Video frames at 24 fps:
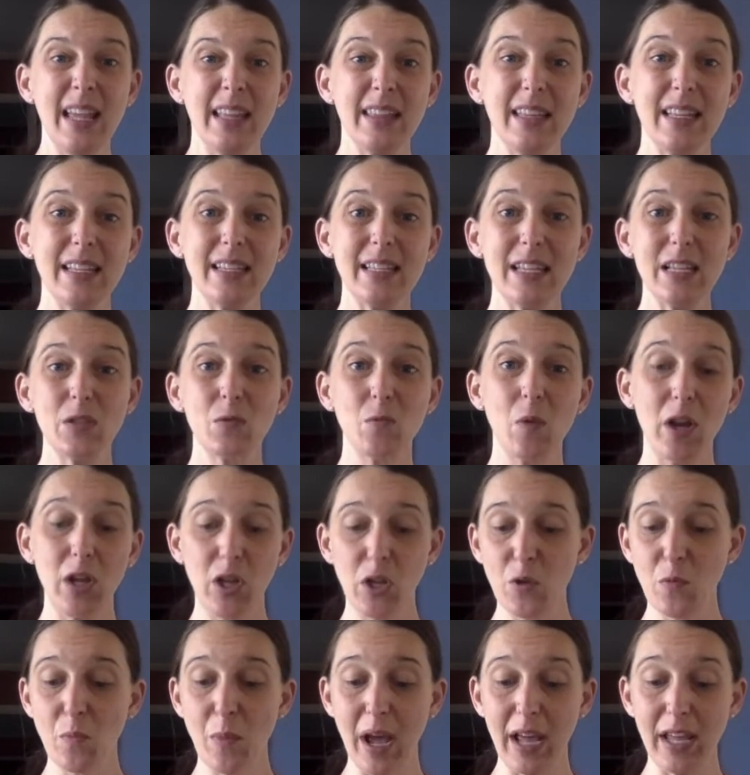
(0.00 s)
This is what
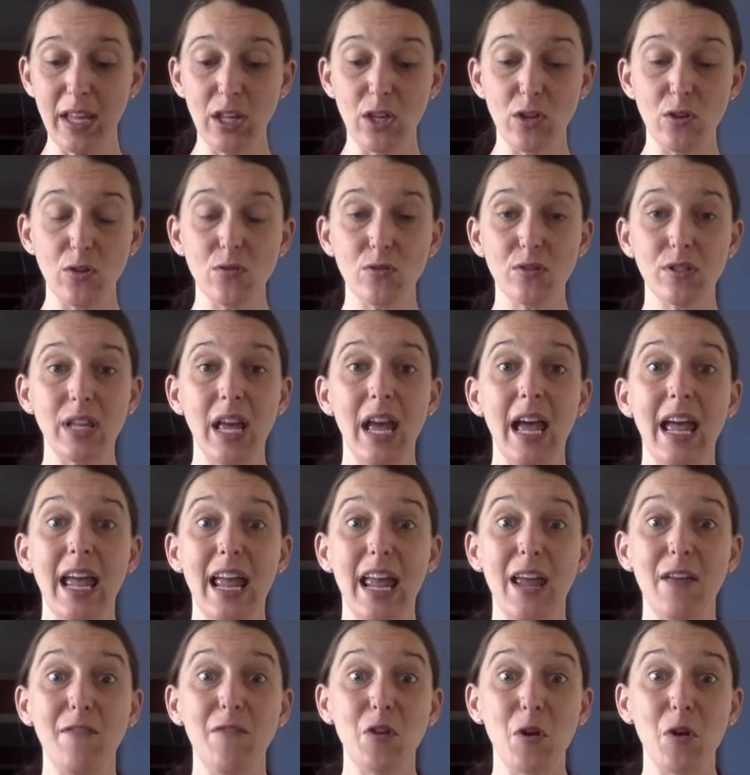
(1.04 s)
you might use if